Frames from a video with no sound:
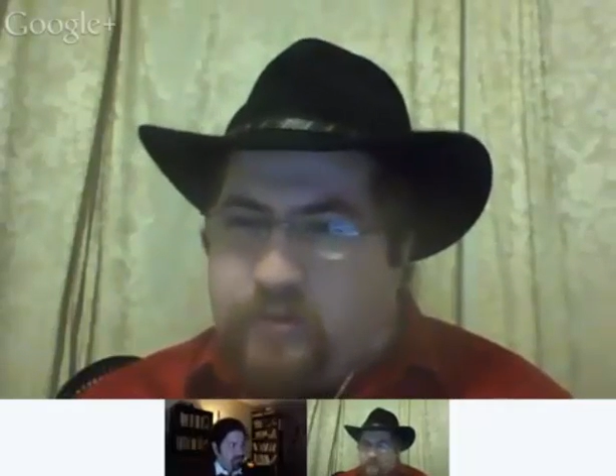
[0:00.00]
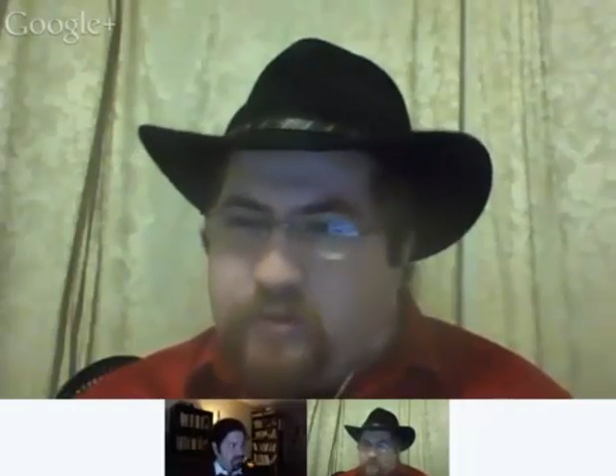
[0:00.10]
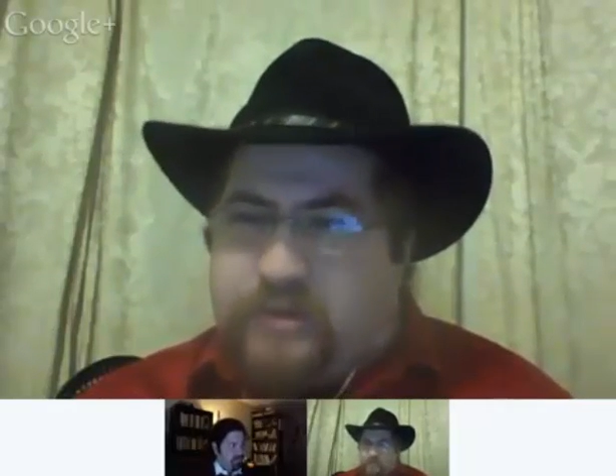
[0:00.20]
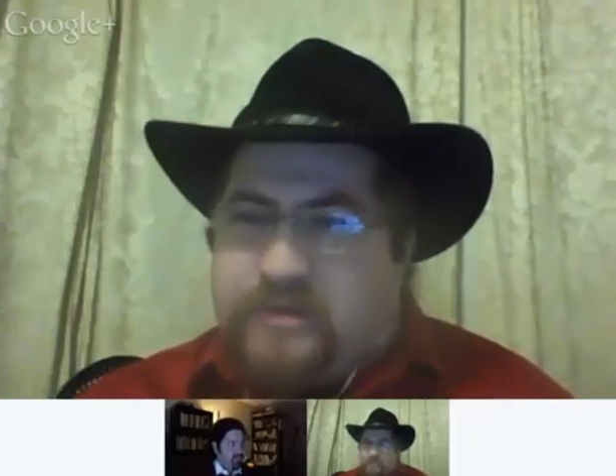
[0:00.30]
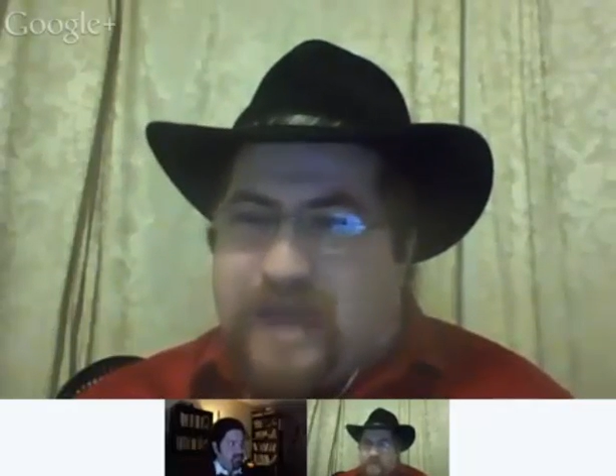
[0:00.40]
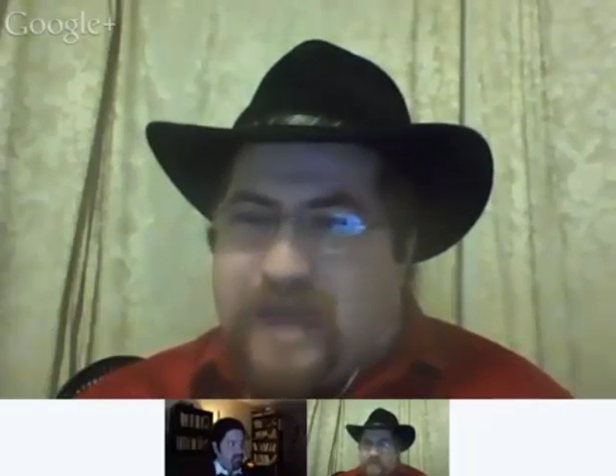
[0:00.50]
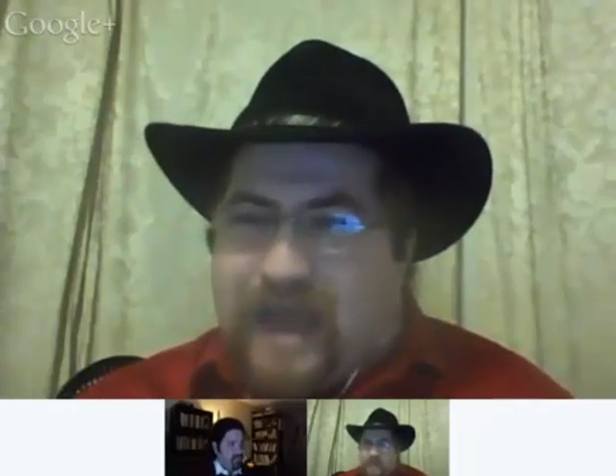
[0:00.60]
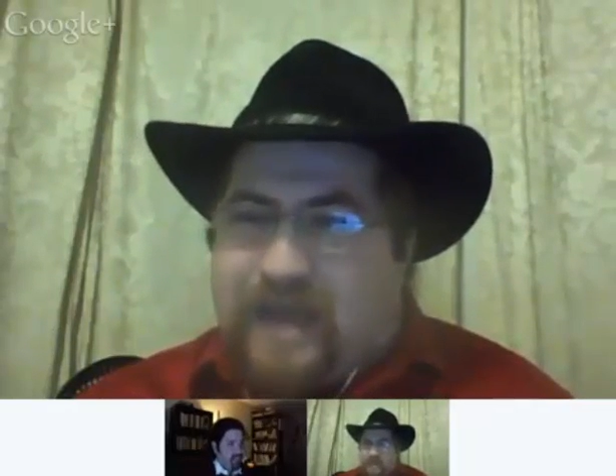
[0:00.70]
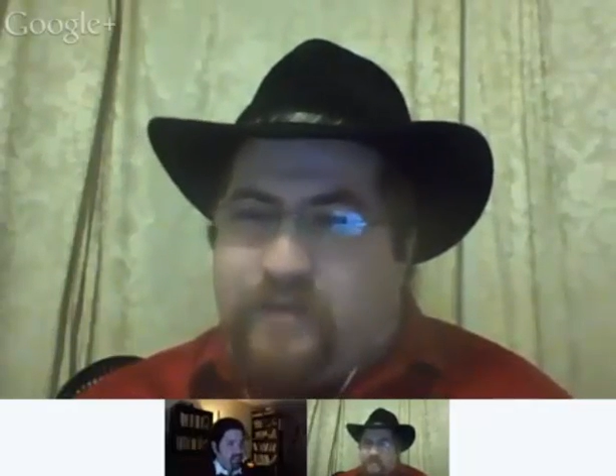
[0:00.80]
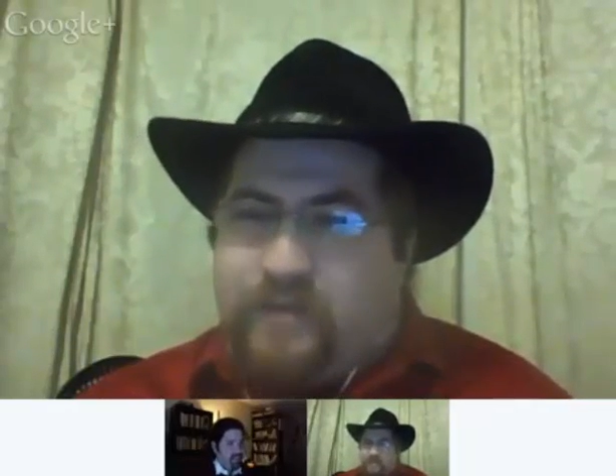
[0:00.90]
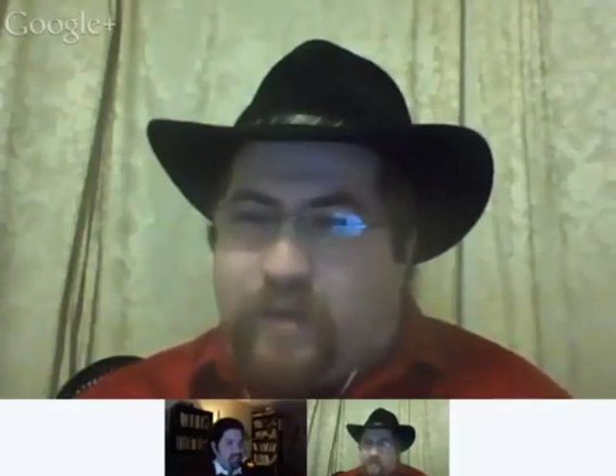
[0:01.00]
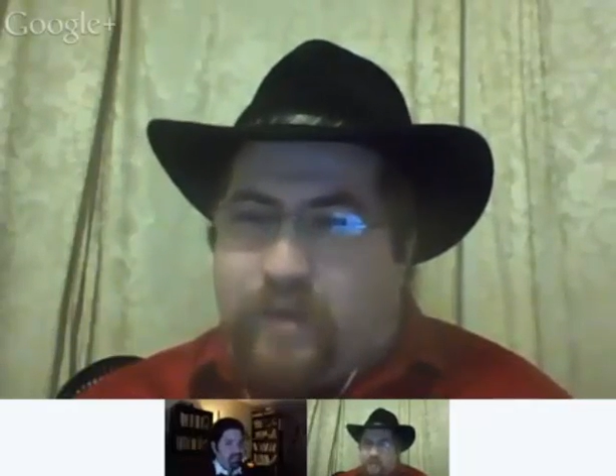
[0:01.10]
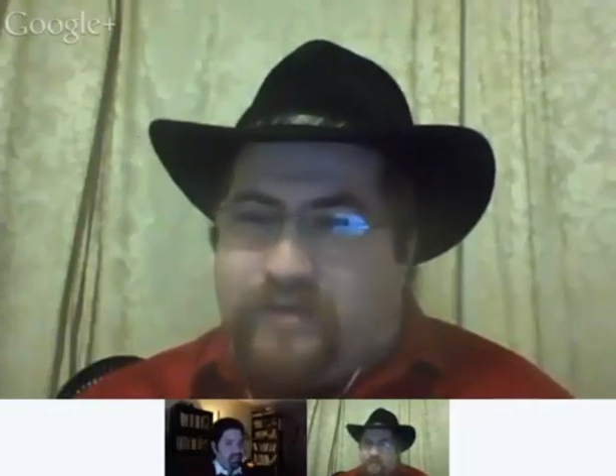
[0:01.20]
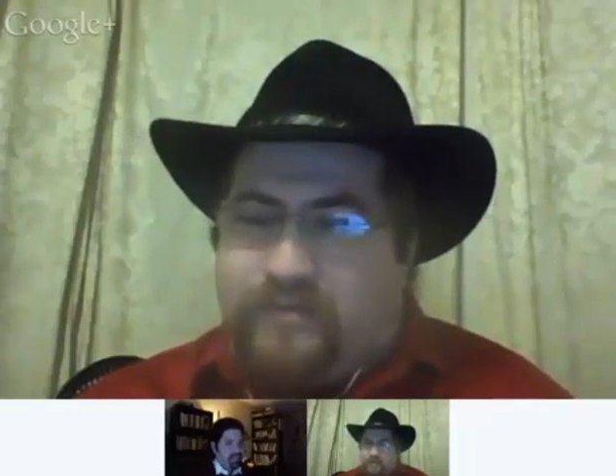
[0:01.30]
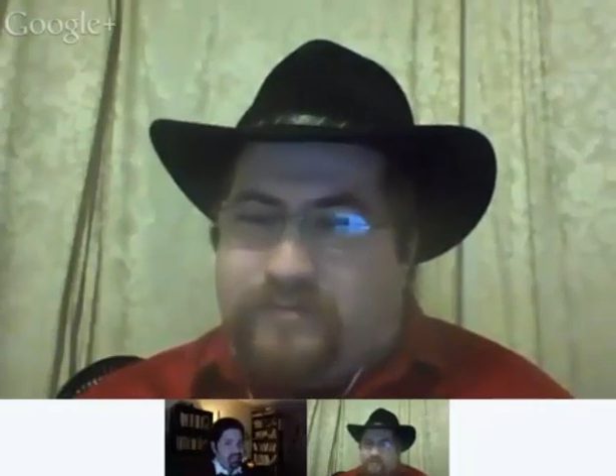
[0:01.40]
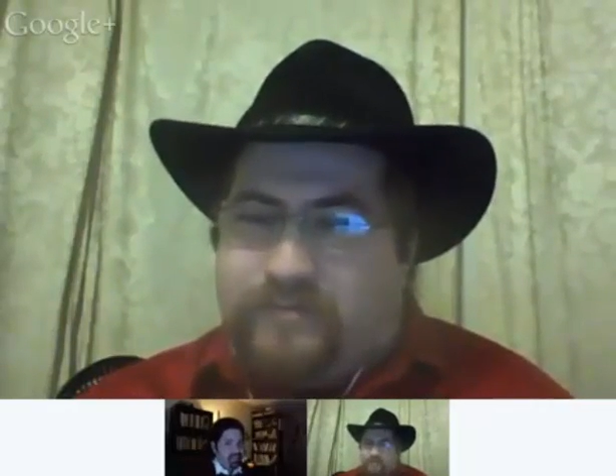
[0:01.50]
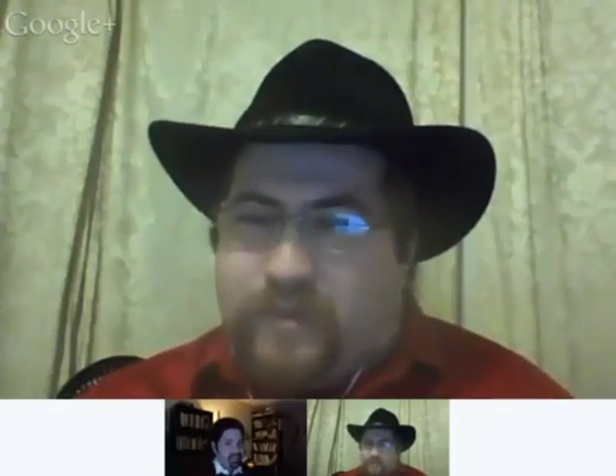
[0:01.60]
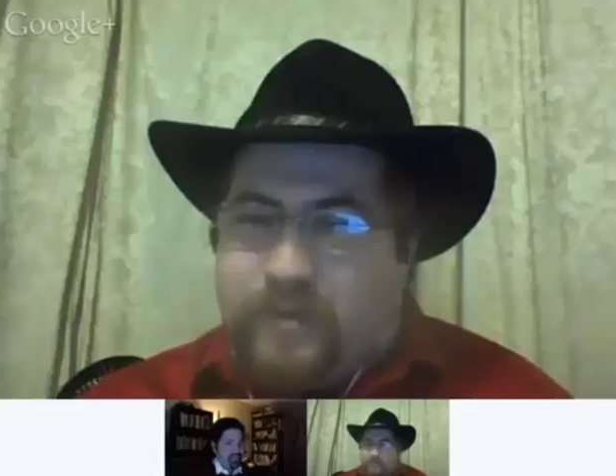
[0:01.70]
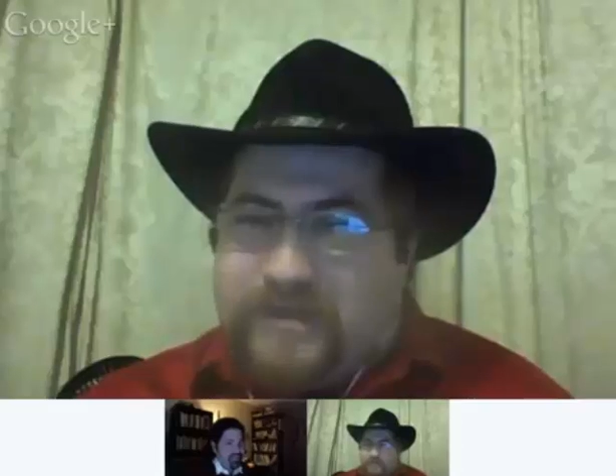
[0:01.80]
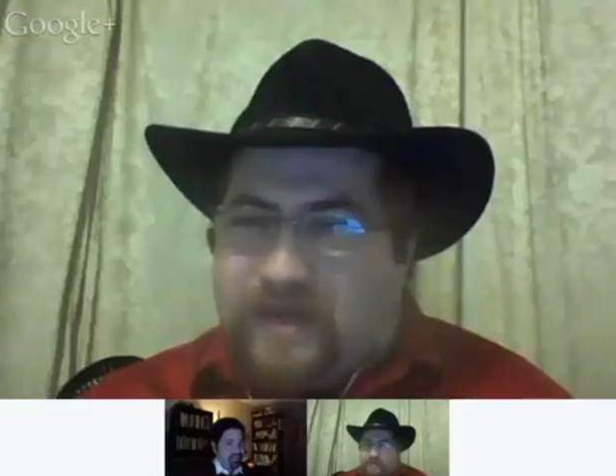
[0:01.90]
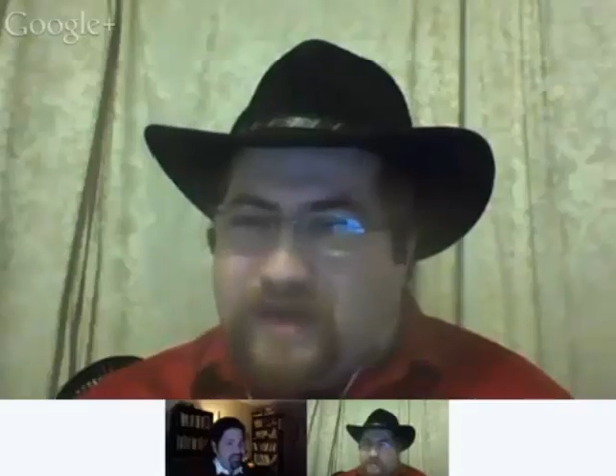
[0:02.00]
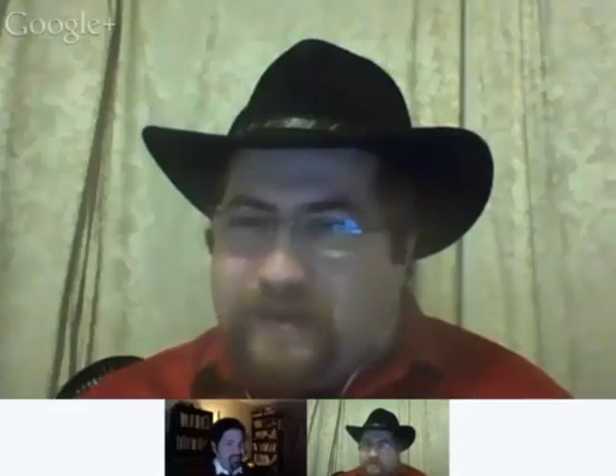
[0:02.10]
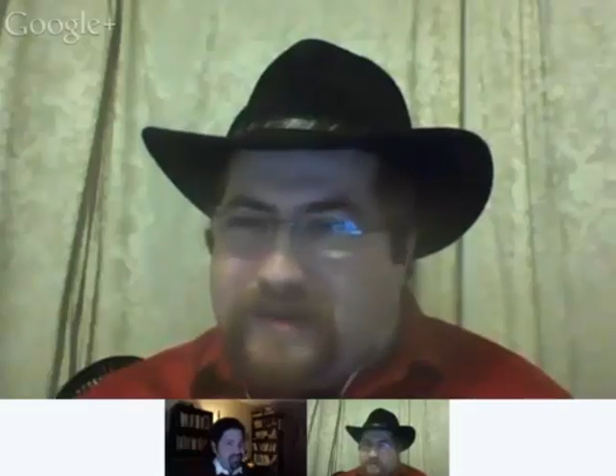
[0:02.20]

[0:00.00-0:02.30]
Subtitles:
with this weird twist.